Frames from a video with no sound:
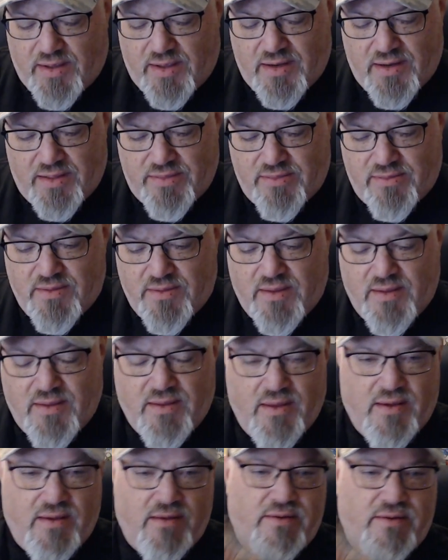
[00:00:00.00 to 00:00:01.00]
And
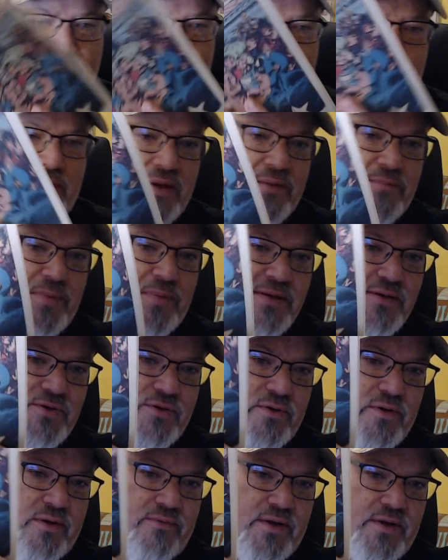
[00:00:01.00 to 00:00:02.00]
here's a big
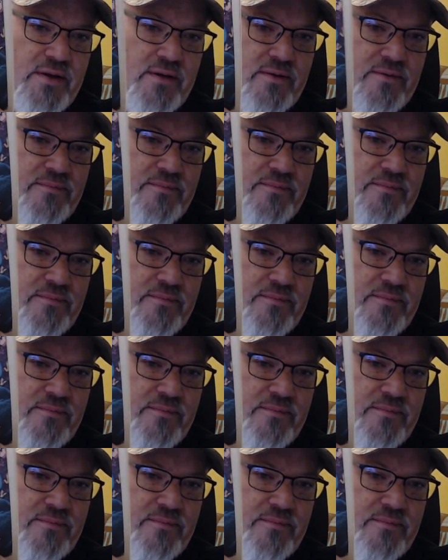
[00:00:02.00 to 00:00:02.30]
picture of it.